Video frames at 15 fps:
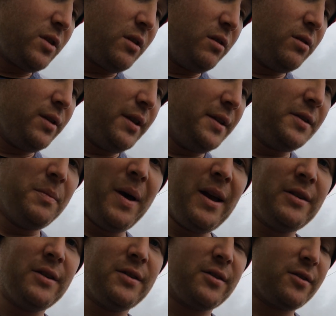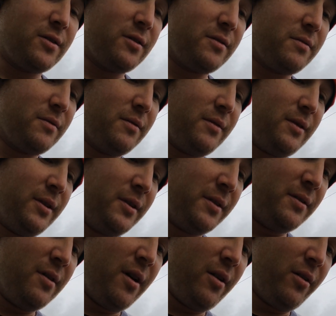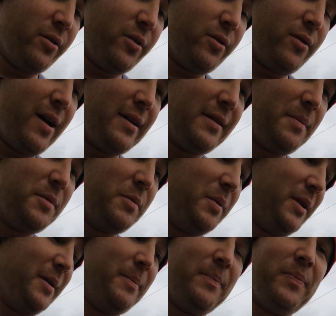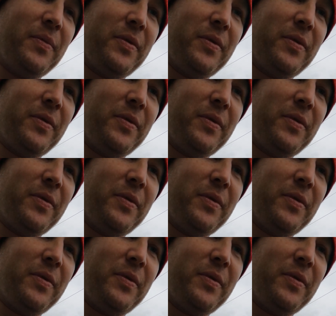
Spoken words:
These matches are not all they're cracked up to be.